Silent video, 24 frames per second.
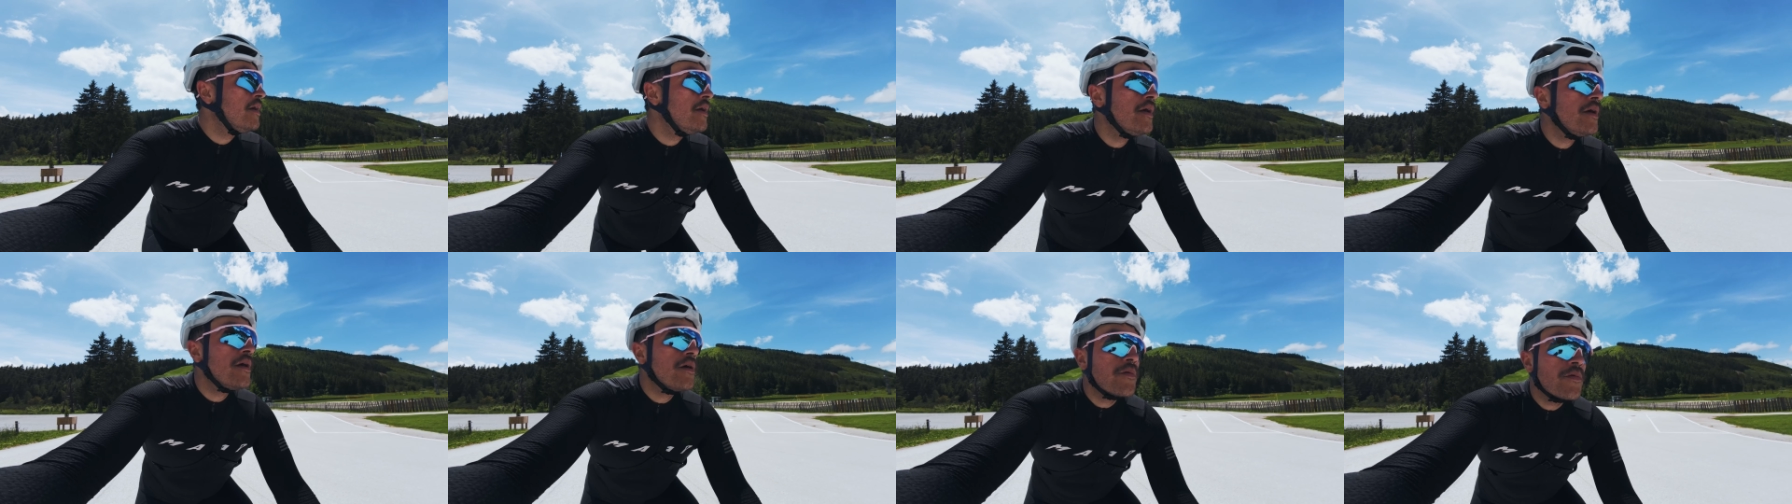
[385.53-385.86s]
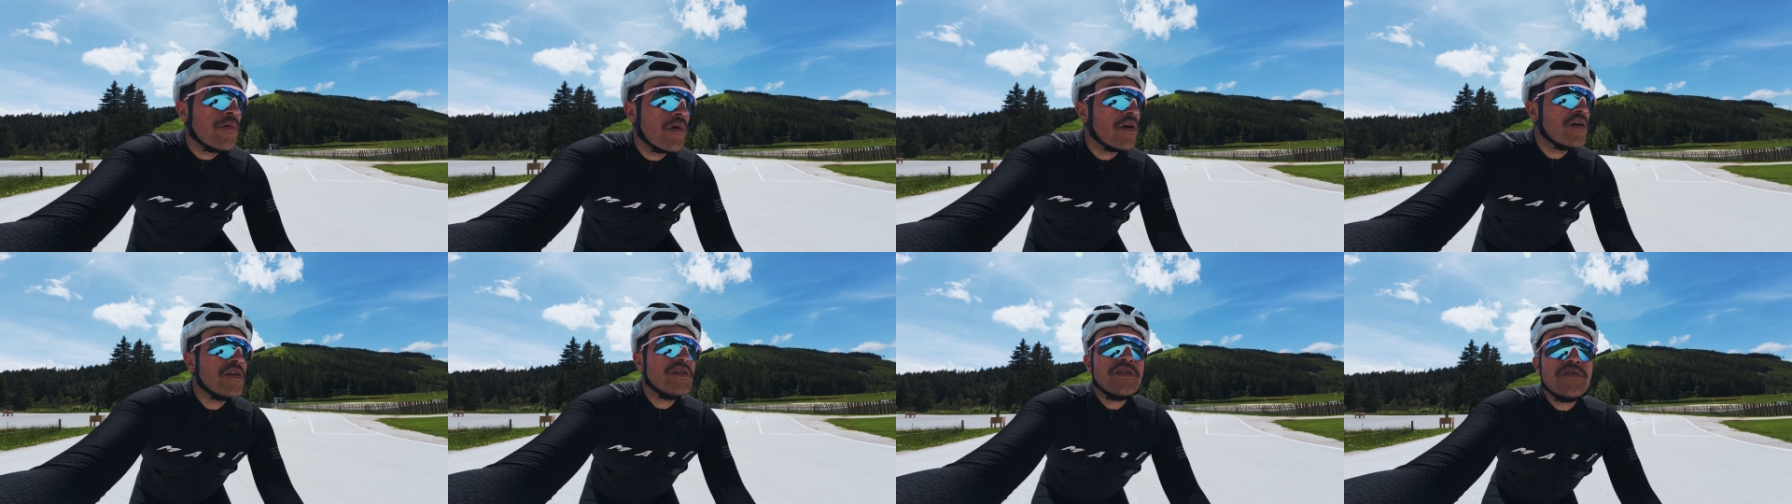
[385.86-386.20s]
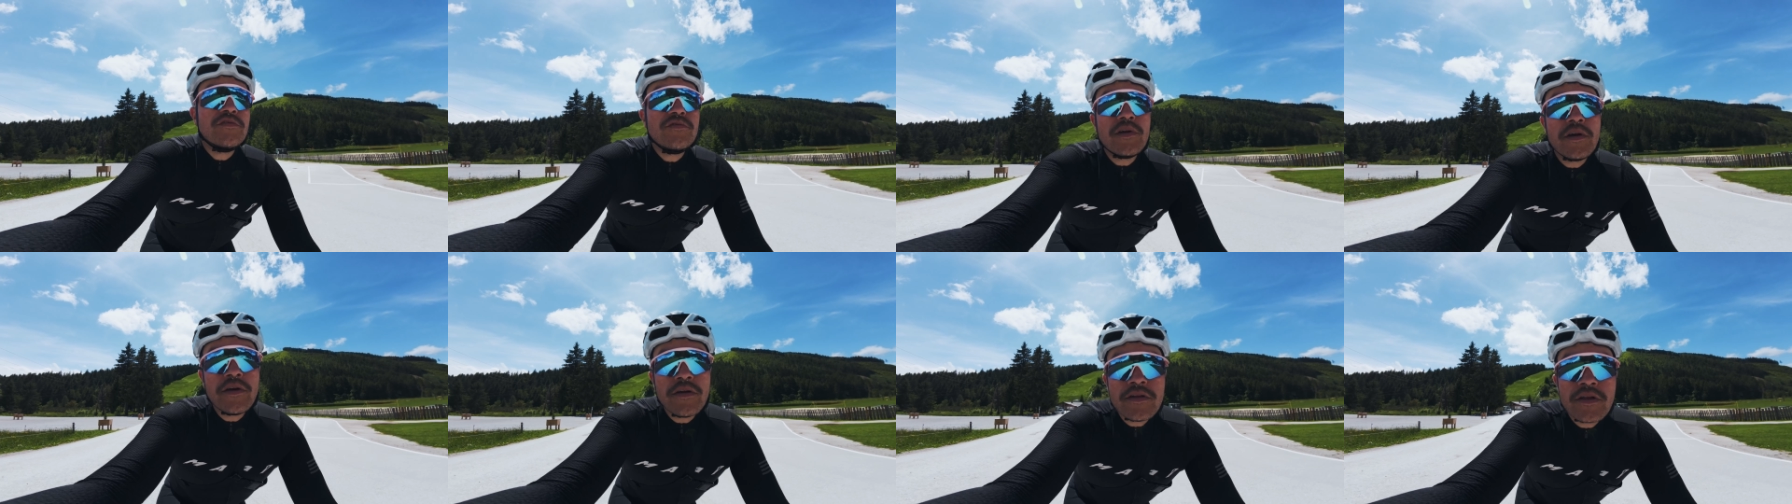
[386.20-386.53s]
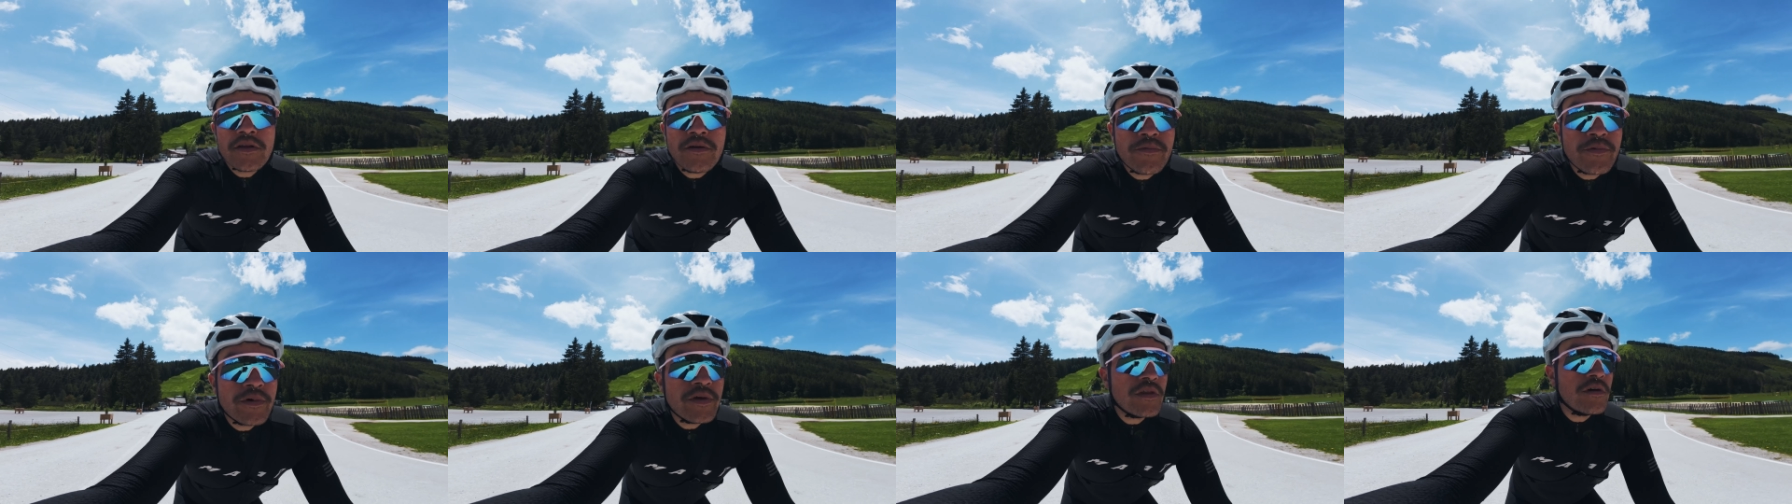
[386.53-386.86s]
and we are
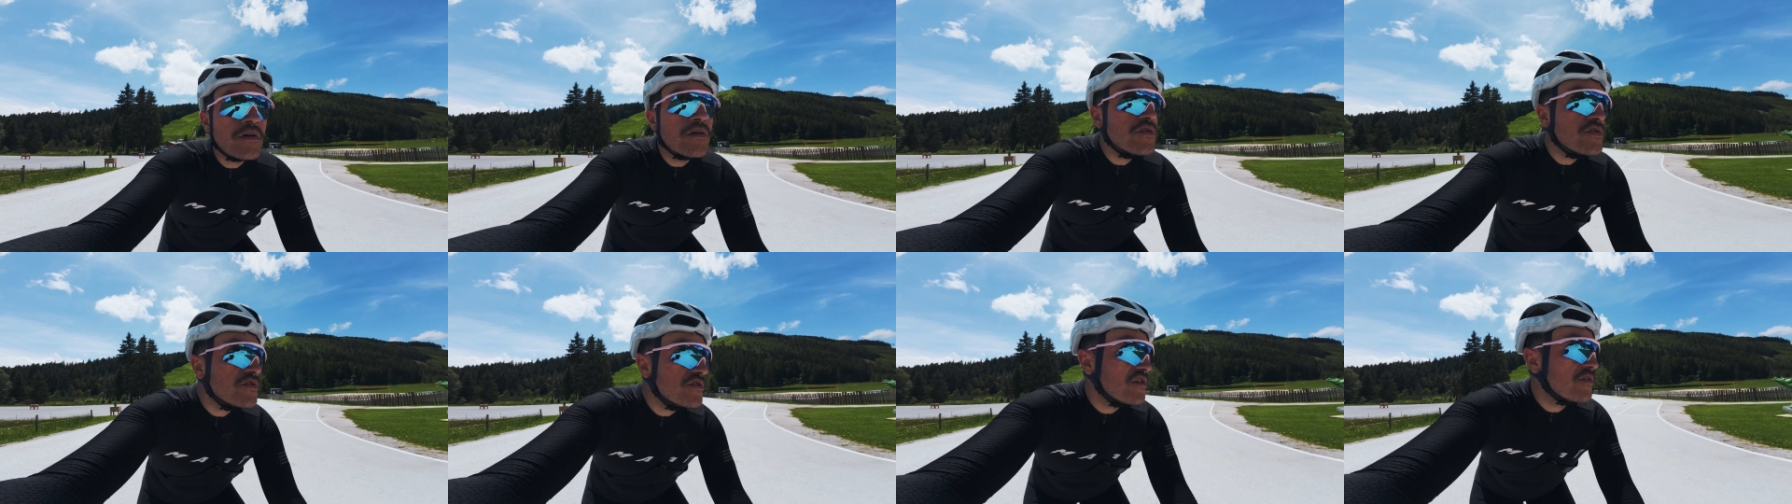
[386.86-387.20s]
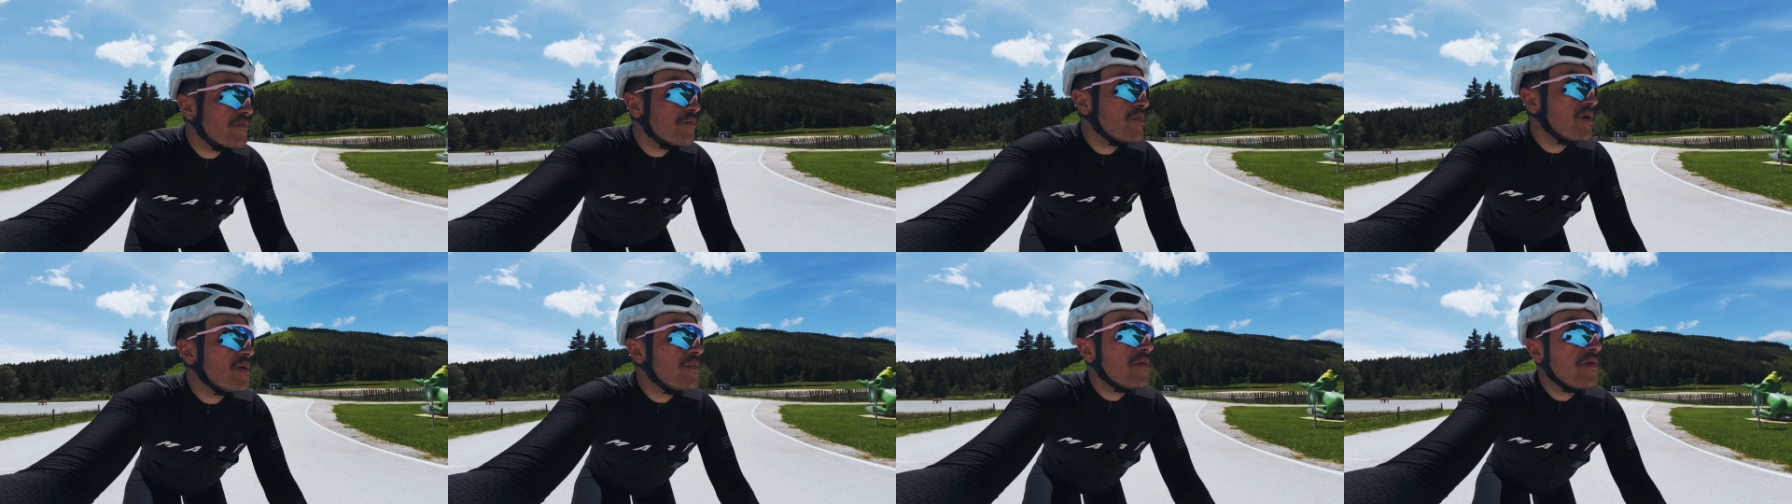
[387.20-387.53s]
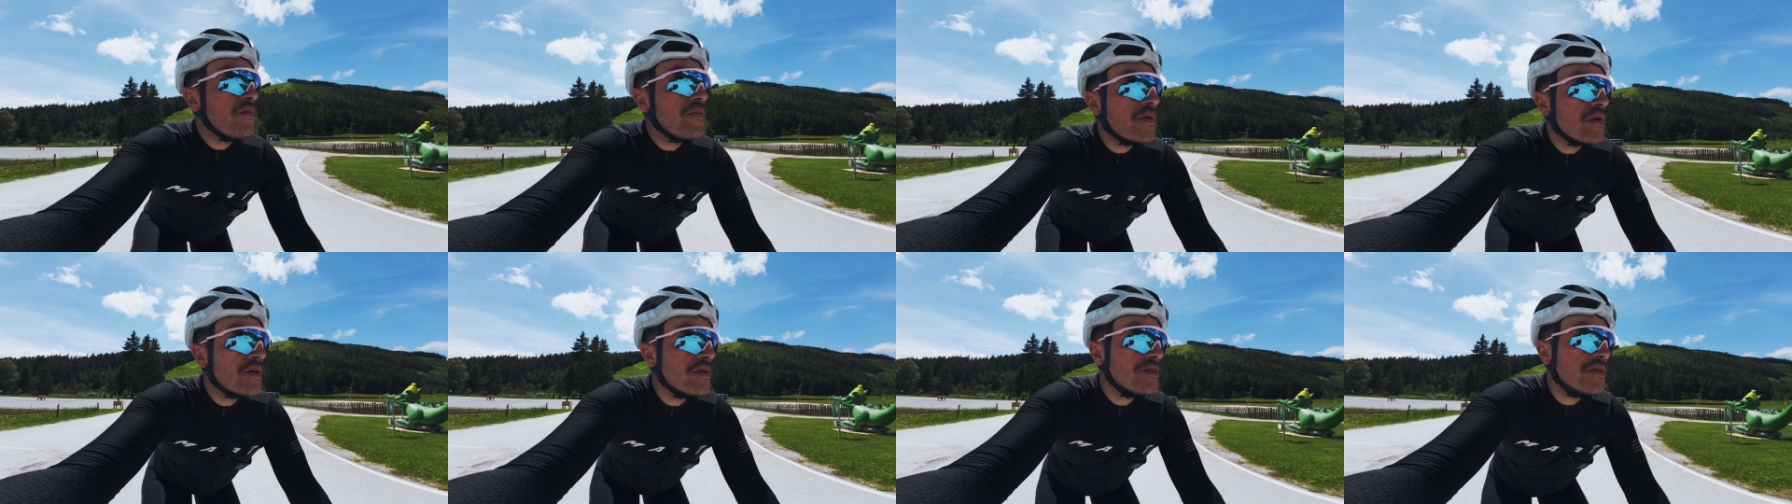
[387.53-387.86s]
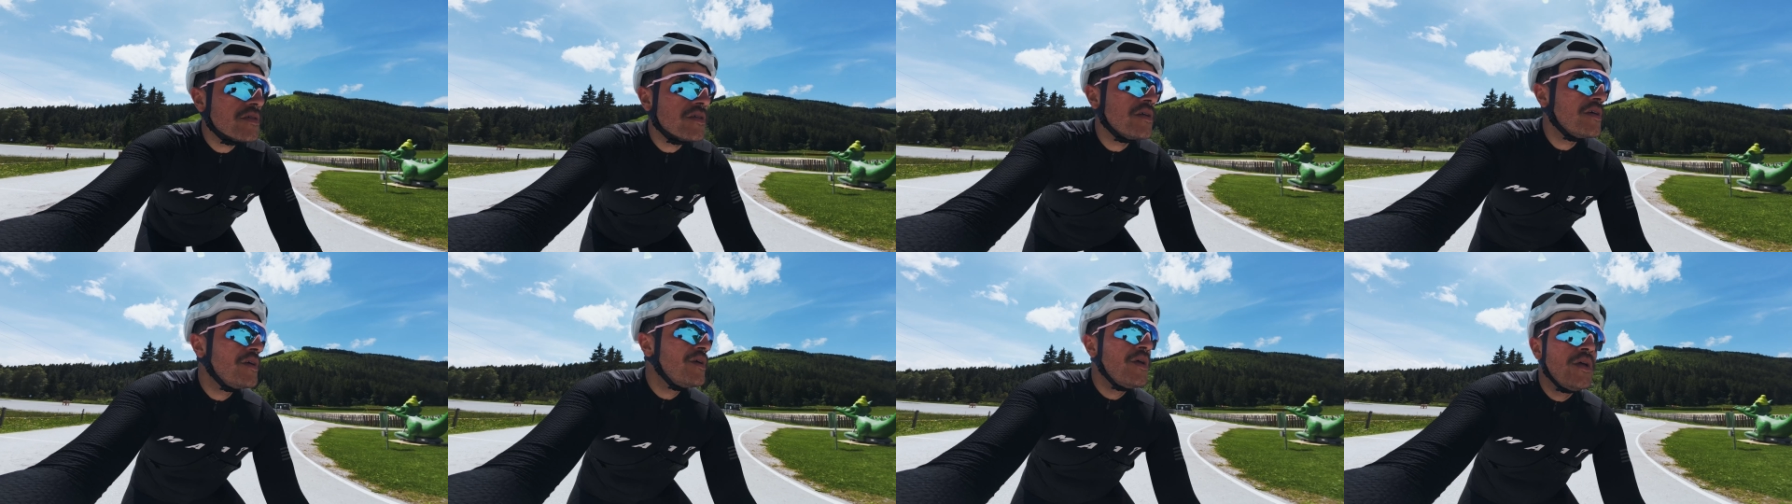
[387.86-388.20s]
struggling with Austrian people because